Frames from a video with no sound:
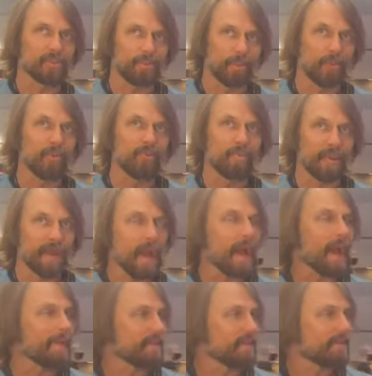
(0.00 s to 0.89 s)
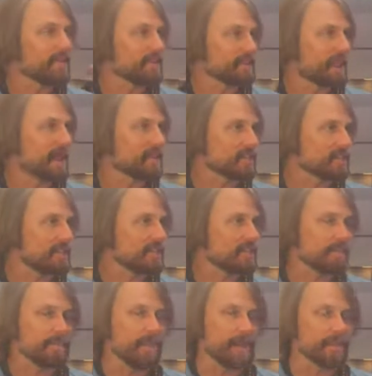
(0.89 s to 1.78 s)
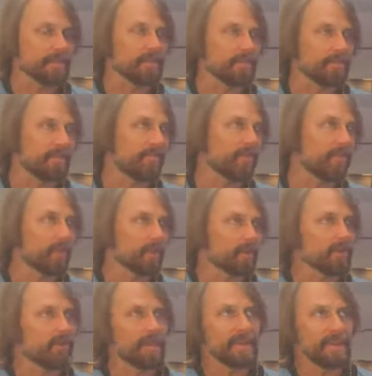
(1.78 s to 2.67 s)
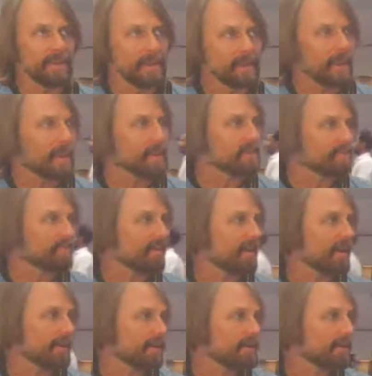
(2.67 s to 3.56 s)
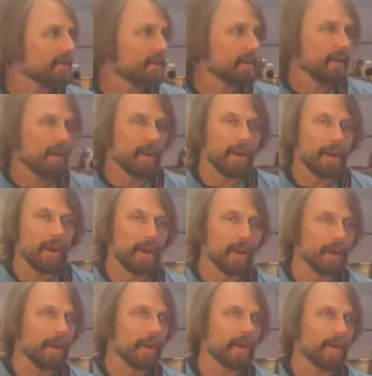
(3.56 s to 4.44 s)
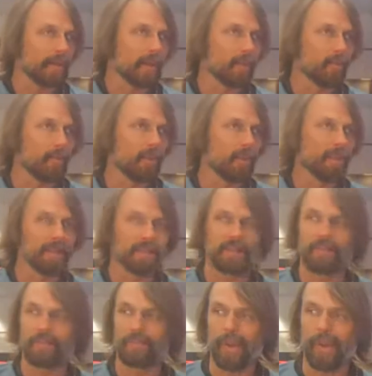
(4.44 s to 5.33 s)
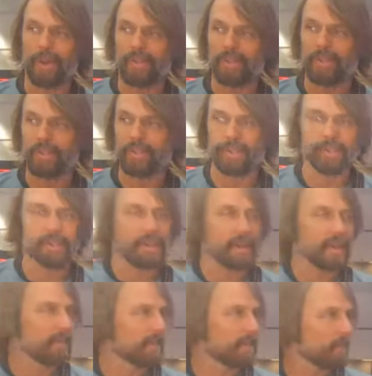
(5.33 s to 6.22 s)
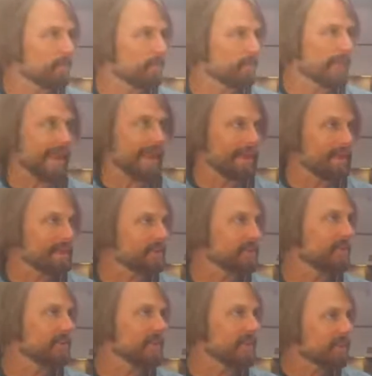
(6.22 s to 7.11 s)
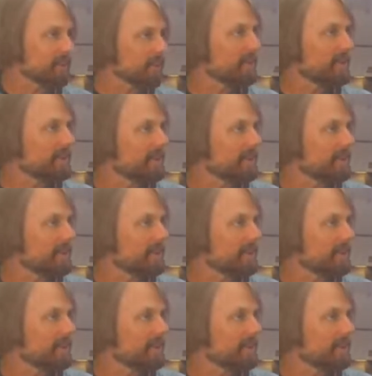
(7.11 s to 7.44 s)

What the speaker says: proof behind that this actually is a medicine before it can be declassified. And really, it's strange to say that the plant is illegal.